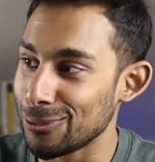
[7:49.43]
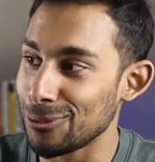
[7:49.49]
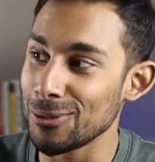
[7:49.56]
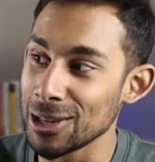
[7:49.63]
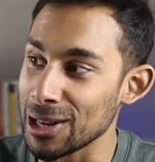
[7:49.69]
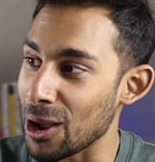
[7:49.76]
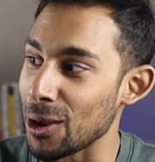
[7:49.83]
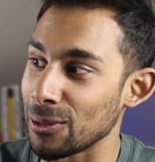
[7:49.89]

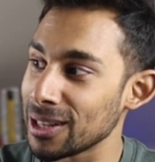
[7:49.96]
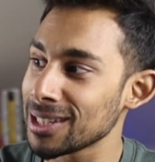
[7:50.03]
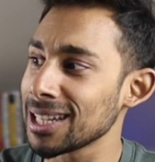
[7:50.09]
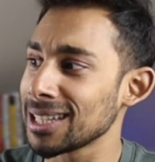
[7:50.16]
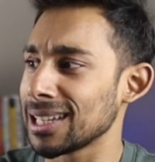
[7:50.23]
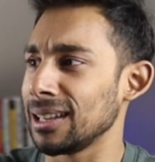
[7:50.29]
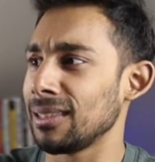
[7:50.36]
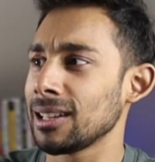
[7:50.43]
you know, this
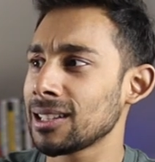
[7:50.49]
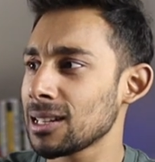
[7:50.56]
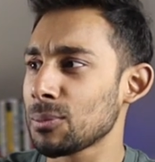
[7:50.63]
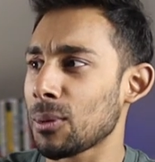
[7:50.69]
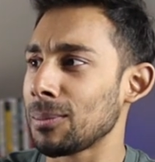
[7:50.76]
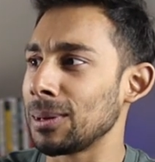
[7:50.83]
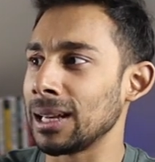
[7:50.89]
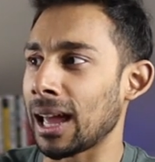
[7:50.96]
is this is
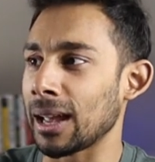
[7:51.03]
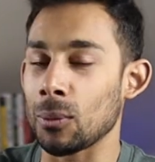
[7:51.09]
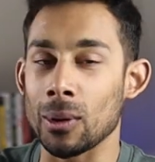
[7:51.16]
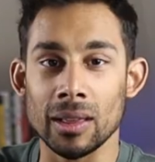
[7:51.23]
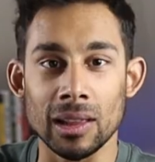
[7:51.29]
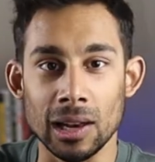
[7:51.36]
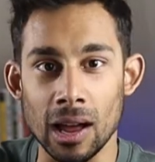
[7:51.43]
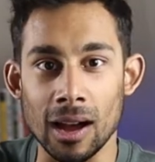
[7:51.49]
probably like one
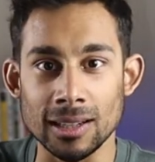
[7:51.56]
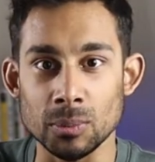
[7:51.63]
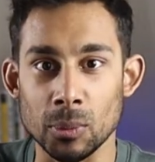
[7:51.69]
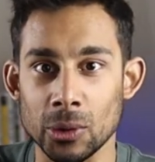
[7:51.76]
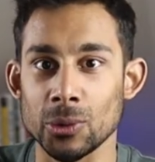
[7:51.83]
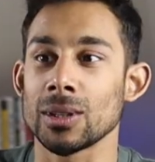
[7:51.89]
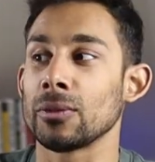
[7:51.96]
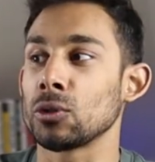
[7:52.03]
of the last
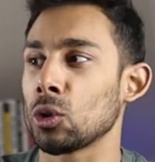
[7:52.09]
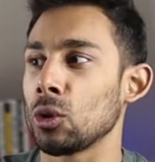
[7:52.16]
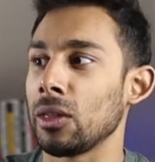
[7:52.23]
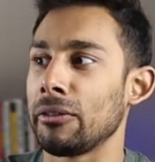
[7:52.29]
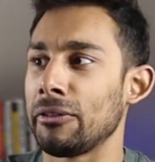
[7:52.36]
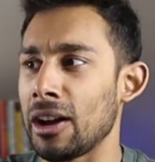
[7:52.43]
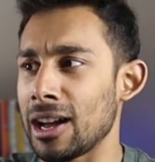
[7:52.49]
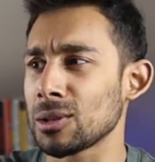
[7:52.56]
models I've drawn. The
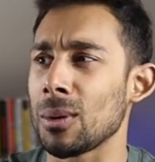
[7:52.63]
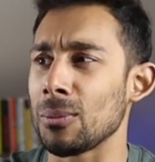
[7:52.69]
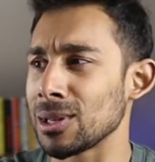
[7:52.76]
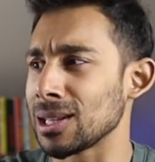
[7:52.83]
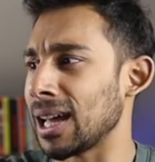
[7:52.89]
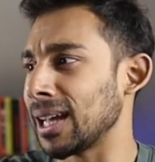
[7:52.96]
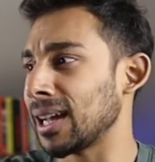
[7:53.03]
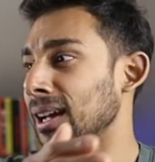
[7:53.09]
first one was
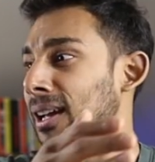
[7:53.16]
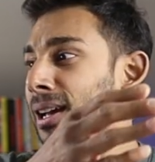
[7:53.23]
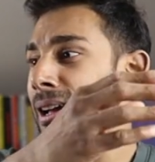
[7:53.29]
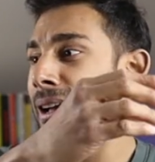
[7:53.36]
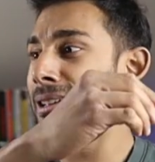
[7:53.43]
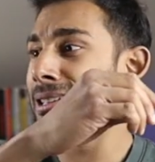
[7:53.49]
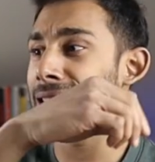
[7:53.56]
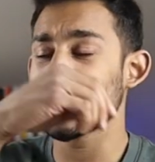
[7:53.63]
like
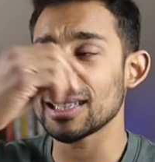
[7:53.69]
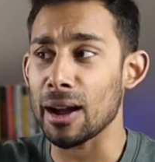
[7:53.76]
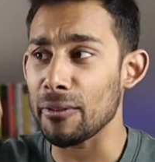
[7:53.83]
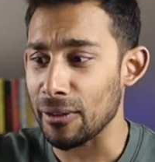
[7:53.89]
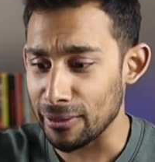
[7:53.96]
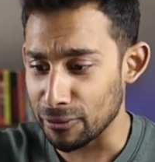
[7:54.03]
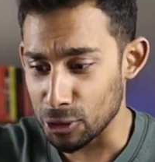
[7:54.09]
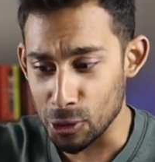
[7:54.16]
stuff
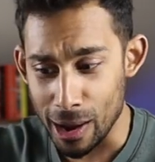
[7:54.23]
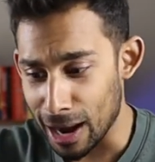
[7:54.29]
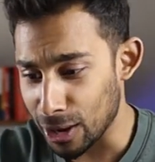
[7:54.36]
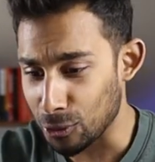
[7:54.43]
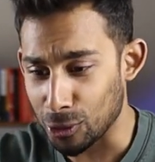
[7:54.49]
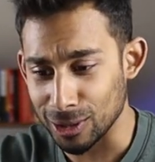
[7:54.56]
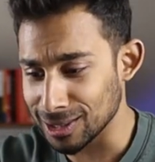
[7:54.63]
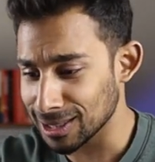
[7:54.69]
everywhere,
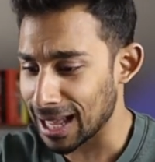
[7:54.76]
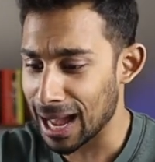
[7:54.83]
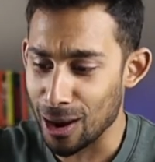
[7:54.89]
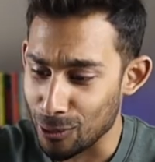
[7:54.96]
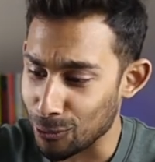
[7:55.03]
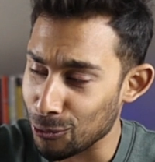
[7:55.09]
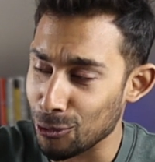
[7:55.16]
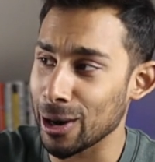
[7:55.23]
crossed
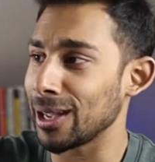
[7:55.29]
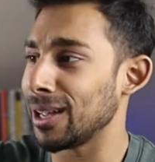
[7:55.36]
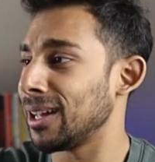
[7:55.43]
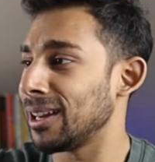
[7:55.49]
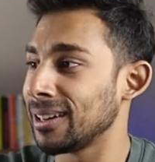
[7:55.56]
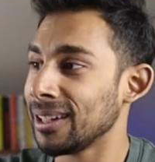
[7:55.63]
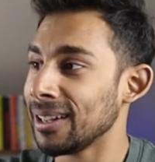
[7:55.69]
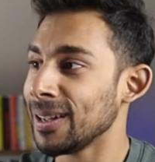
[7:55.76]
out,
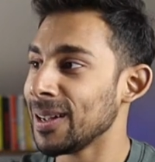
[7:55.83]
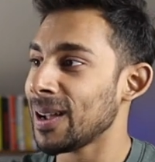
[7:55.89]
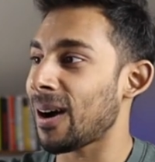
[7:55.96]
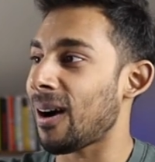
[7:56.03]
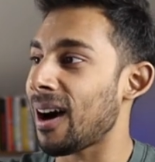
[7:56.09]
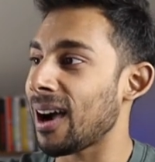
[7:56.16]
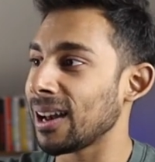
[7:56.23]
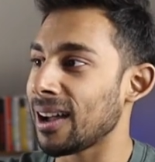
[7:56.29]
written,
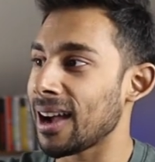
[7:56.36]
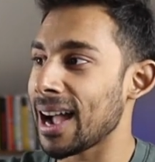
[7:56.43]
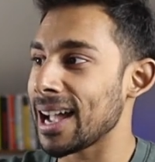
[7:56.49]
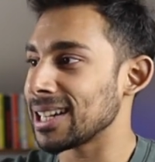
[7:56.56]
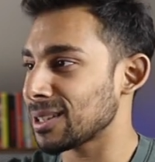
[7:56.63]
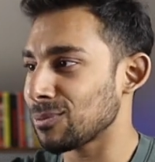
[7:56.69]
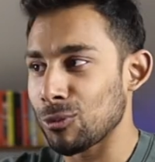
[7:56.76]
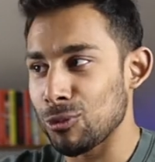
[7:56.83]

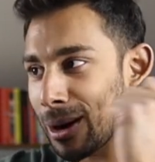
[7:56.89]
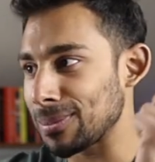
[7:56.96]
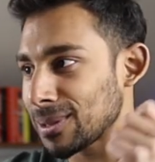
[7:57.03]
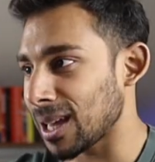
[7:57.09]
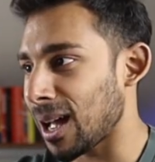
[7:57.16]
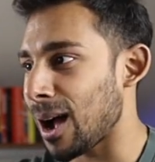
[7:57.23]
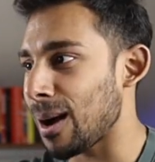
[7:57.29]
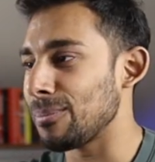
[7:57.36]
highlights, ripped
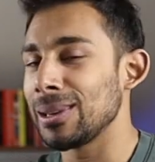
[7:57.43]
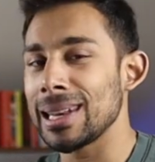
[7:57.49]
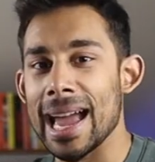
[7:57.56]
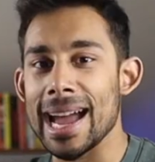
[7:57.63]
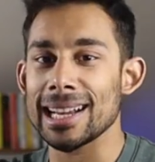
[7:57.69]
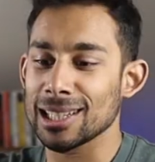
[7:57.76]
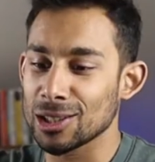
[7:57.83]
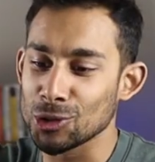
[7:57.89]
up,
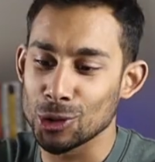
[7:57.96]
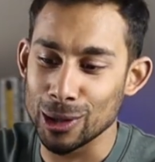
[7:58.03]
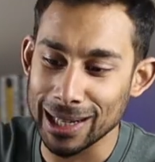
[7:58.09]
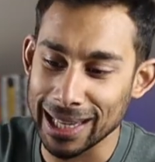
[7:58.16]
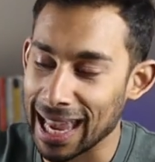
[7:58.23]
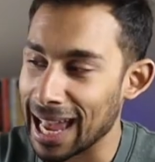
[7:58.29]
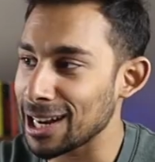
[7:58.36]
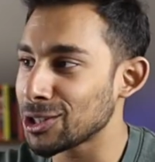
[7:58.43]
next, draw it
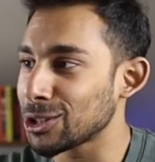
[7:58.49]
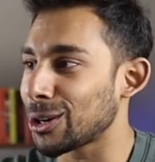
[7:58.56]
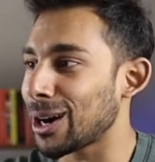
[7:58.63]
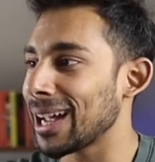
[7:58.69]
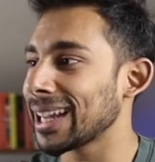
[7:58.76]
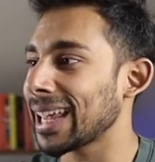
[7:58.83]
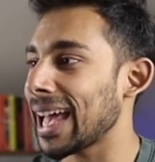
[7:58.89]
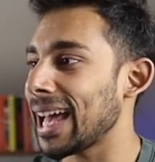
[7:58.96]
again, try
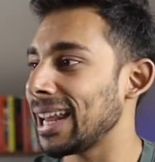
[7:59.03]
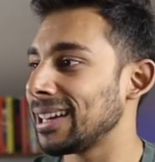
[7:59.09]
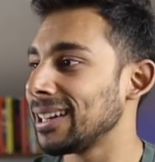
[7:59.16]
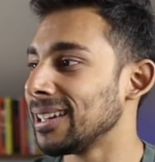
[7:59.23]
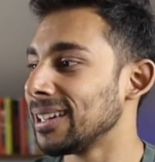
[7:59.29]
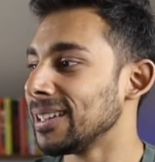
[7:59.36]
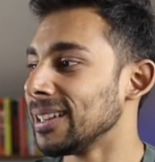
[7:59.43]
again.